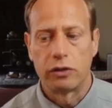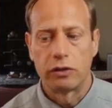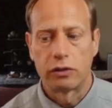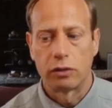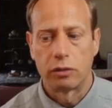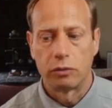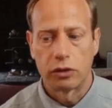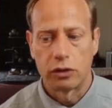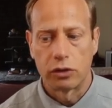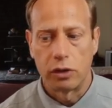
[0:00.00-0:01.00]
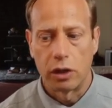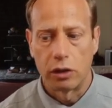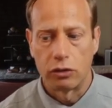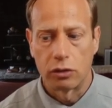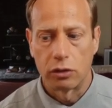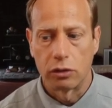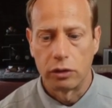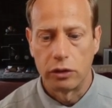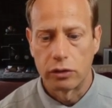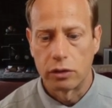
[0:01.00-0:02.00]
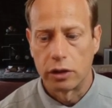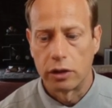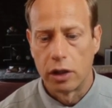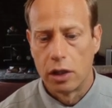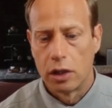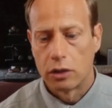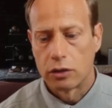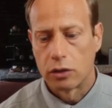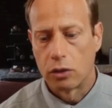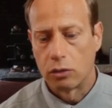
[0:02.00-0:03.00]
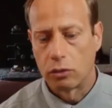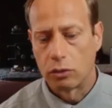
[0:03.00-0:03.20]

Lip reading: so I'm just going to show you how to draw your own Easter egg. So